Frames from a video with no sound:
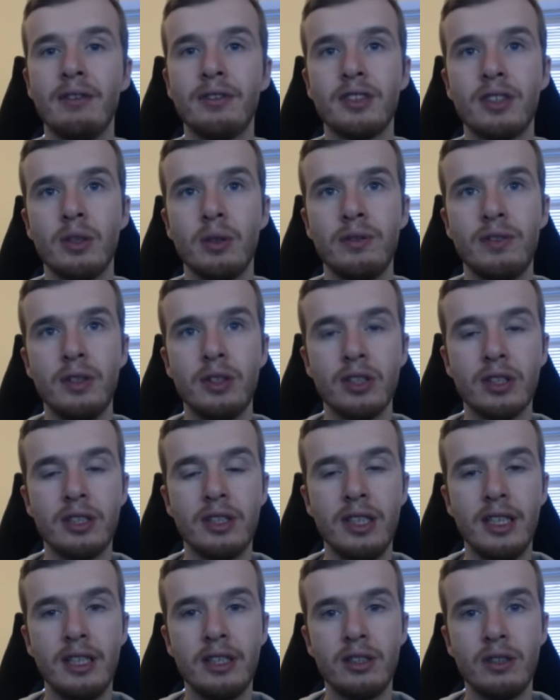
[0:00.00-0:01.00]
So if you just
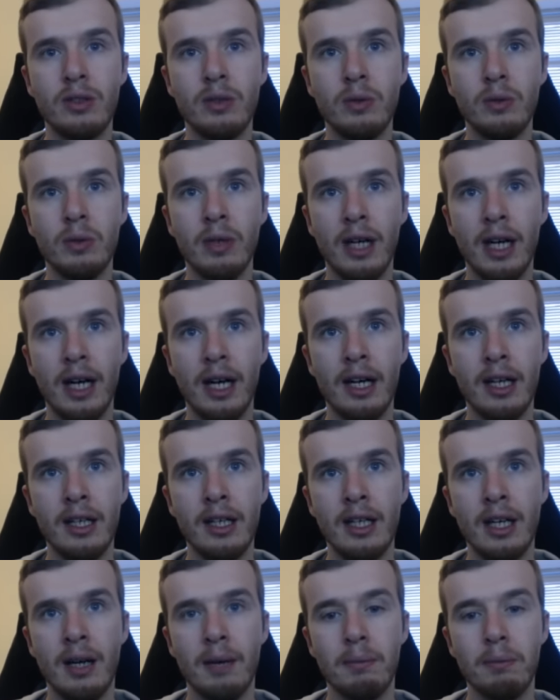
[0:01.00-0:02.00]
need to
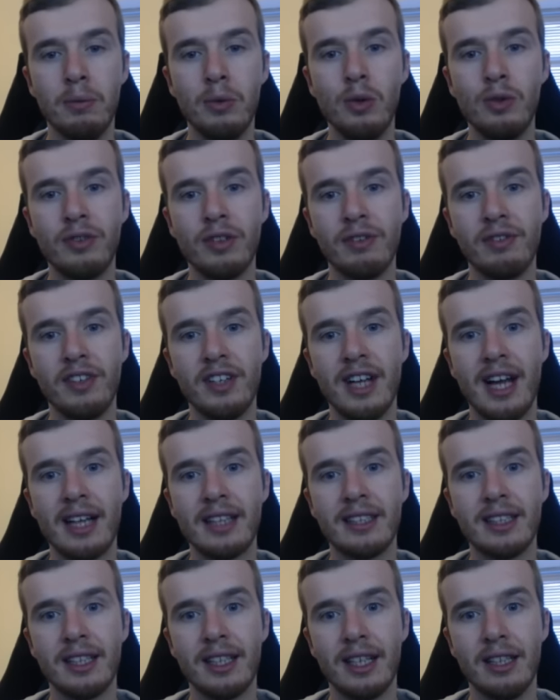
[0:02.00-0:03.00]
move the
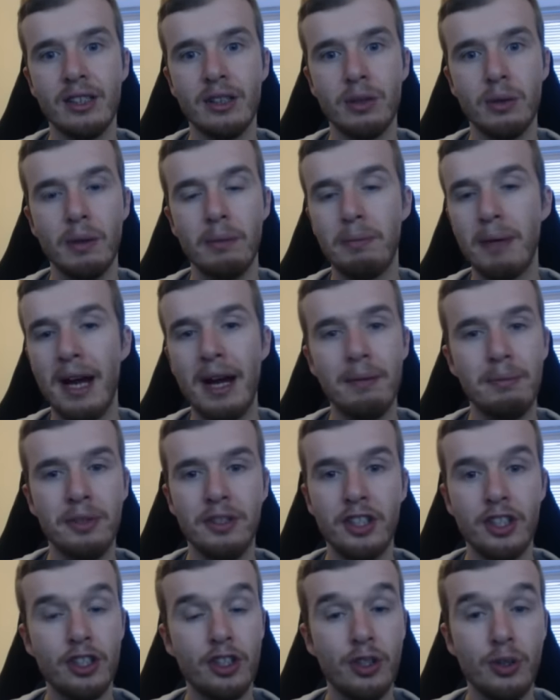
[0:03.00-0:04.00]
Fanatic into a better
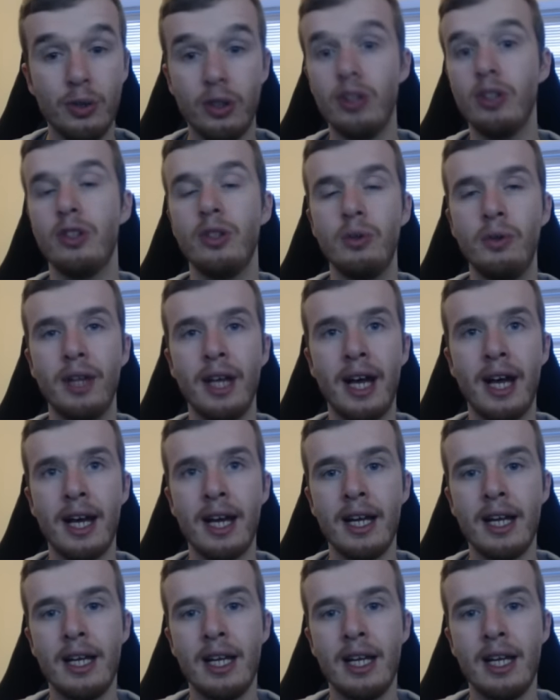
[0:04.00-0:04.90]
position, you can do that.